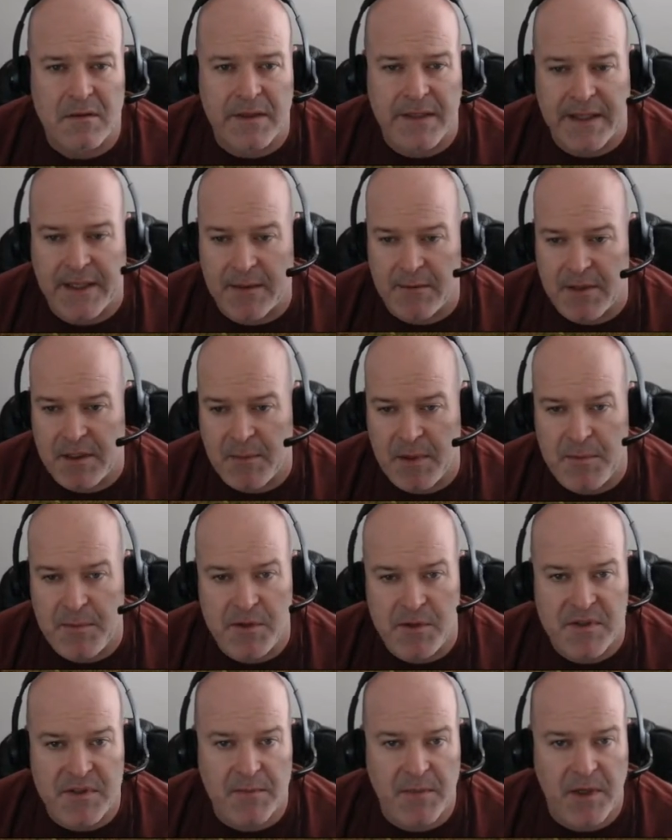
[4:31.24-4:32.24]
Yeah, we can maybe
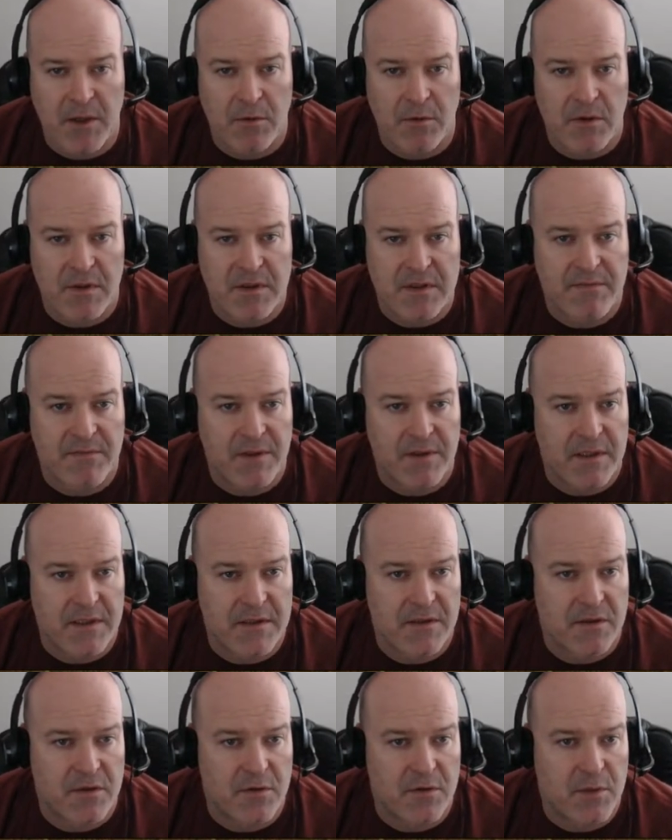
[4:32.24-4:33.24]
use some L1s pretty
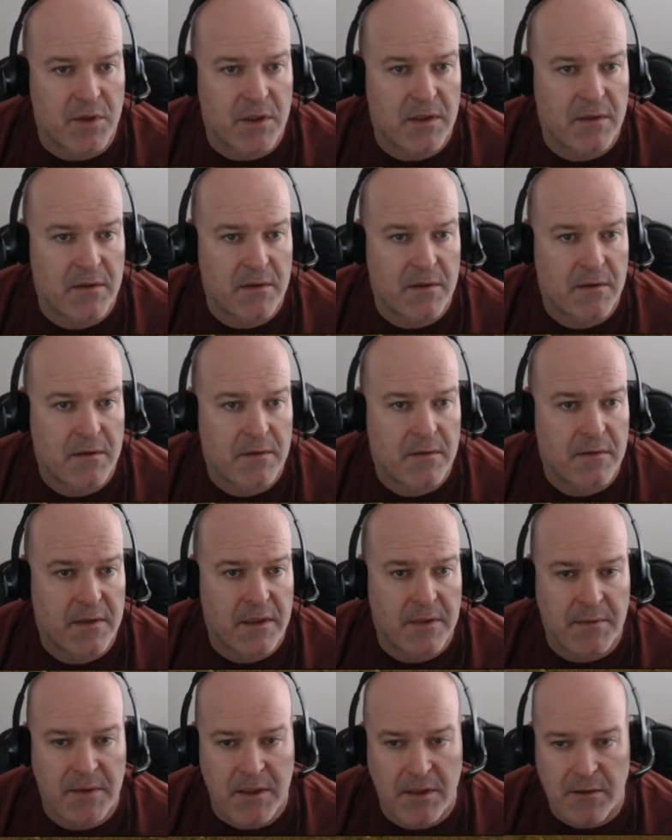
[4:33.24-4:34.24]
soon, but
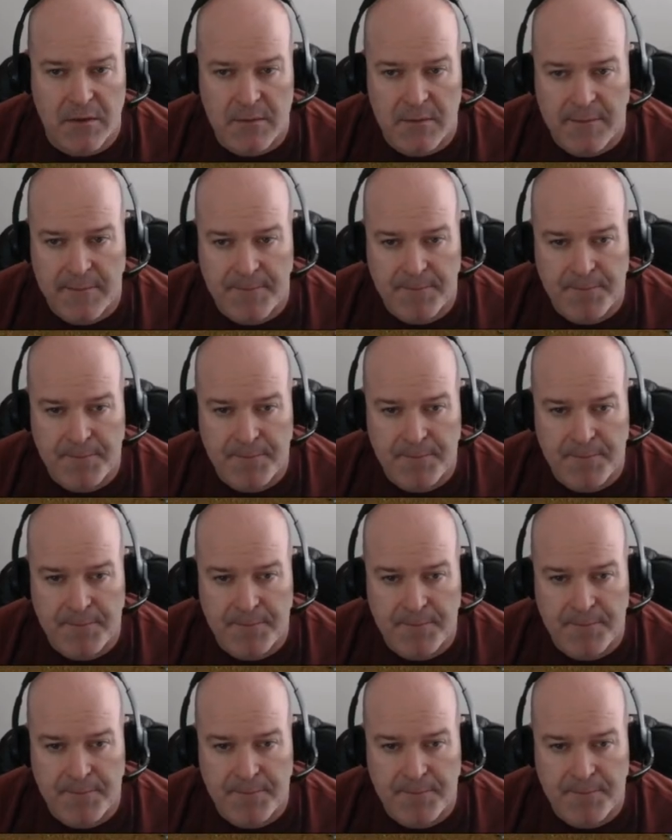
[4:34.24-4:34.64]
there we go.